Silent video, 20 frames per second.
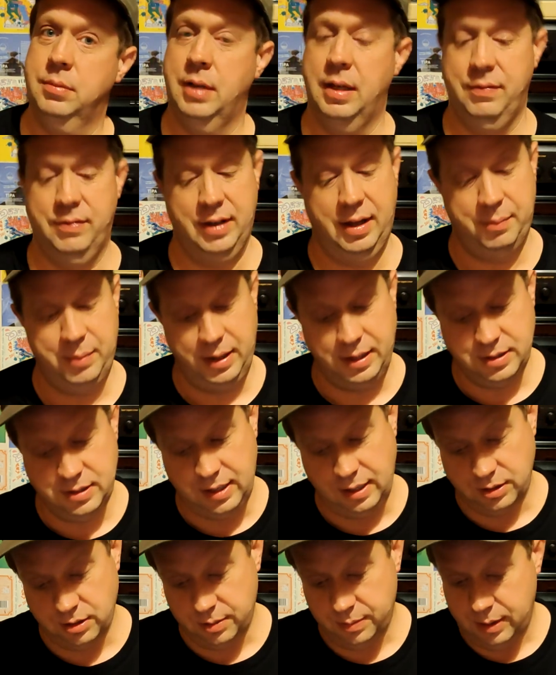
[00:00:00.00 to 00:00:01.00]
if that makes
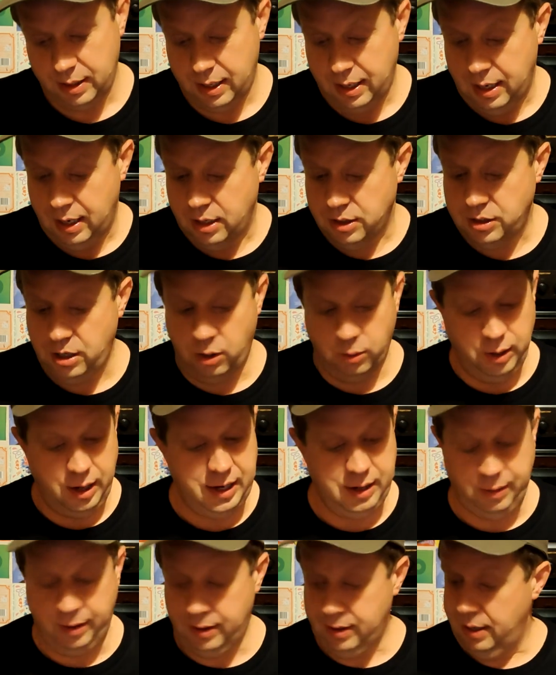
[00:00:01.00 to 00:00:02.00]
sense. So
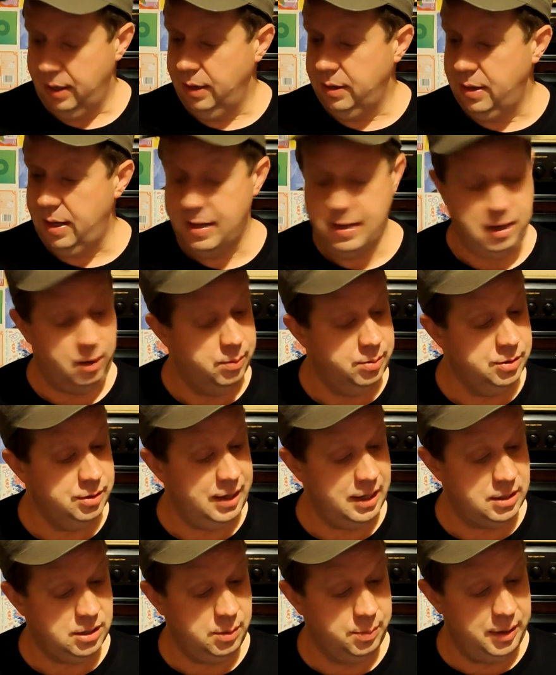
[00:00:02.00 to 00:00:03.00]
anyway, there you go. So
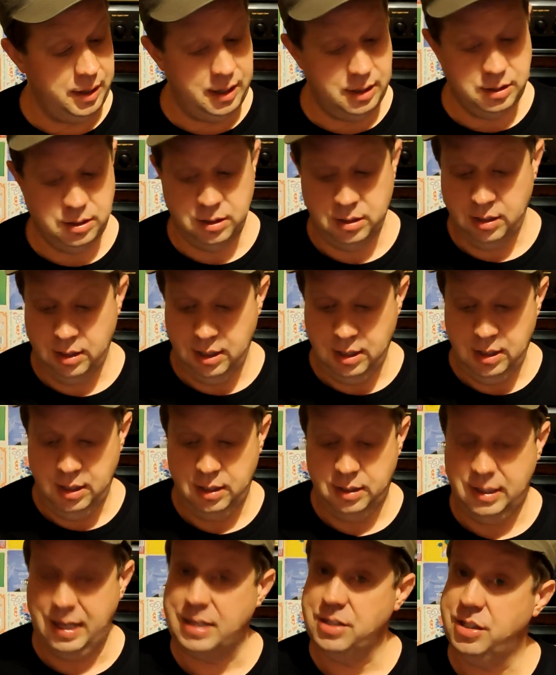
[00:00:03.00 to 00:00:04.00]
that's the beers,
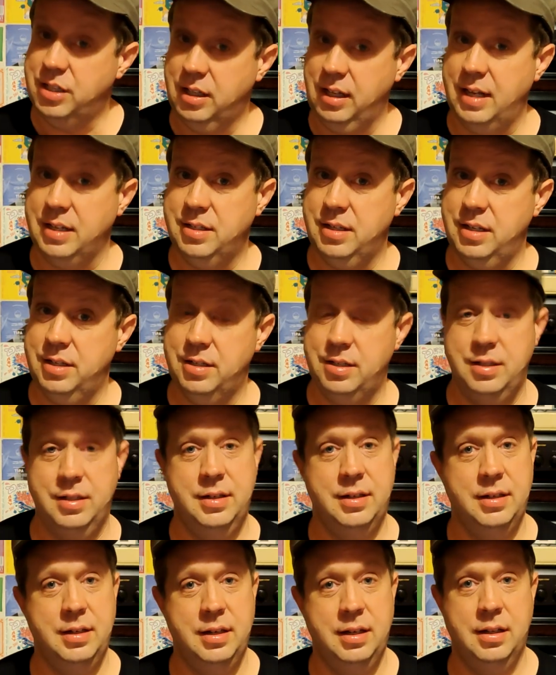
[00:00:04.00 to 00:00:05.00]
that's the glasses.
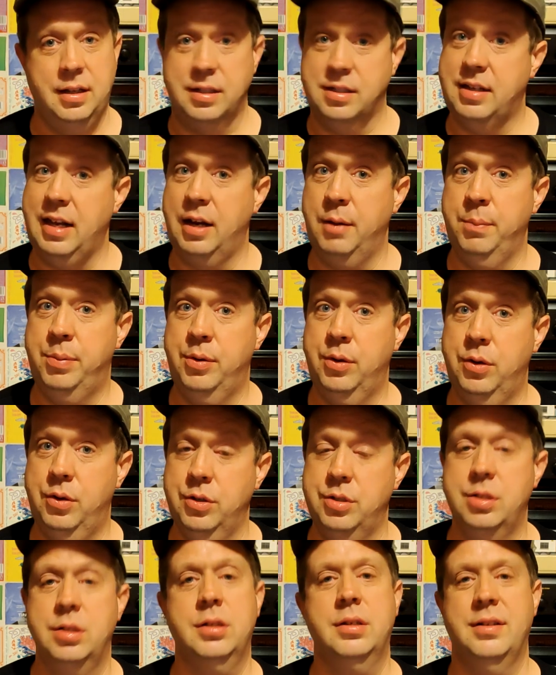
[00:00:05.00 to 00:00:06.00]
Let's get them
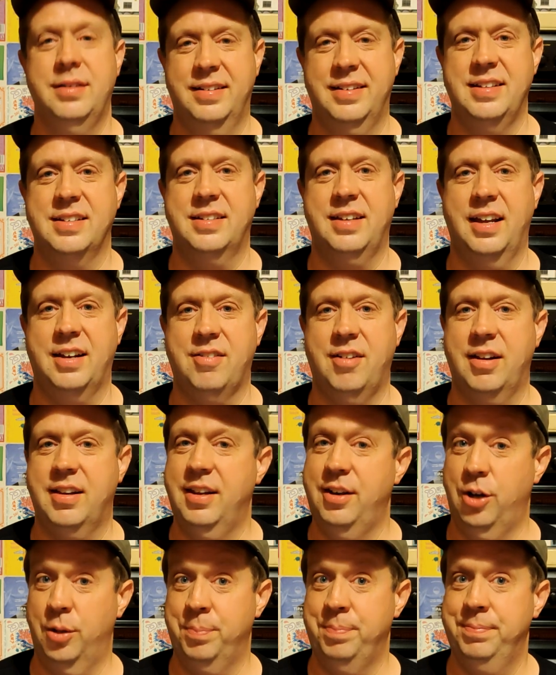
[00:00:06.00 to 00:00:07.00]
poured. Let's get
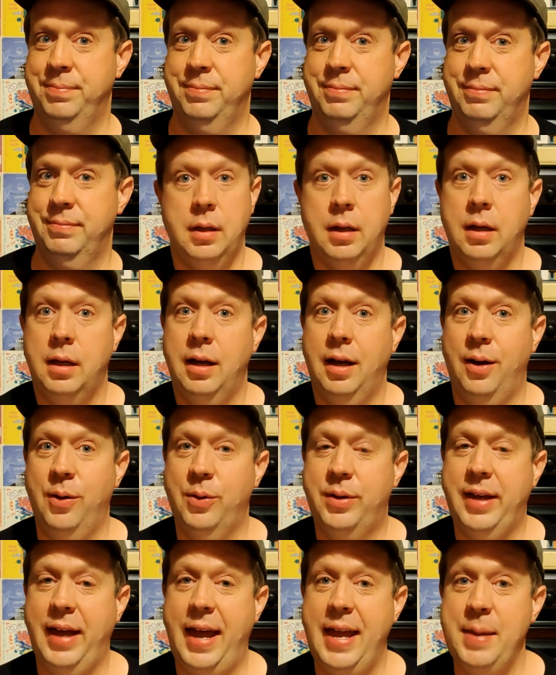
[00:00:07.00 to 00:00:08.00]
cracking on.
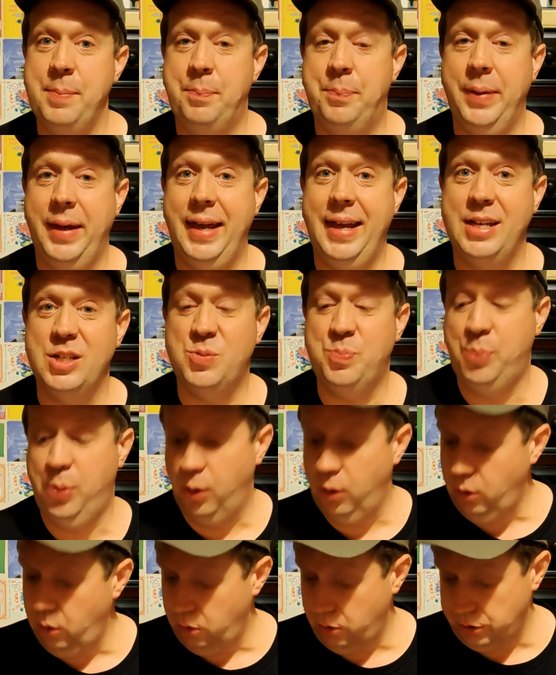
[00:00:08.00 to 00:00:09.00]
Okay, beers
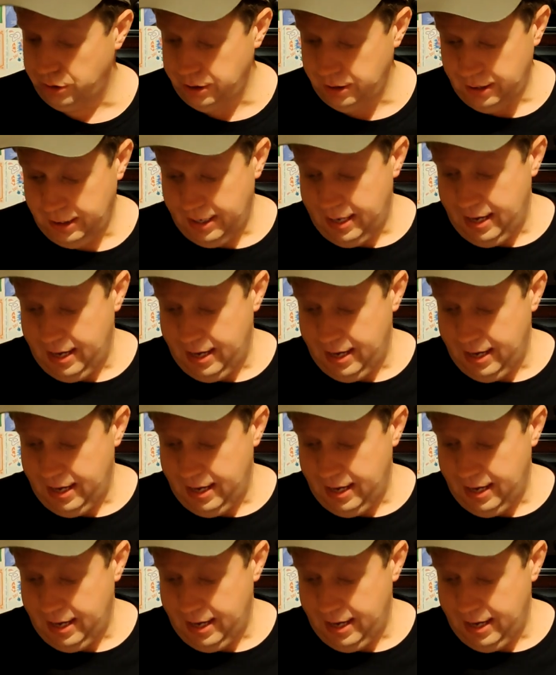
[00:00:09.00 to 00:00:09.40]
poured.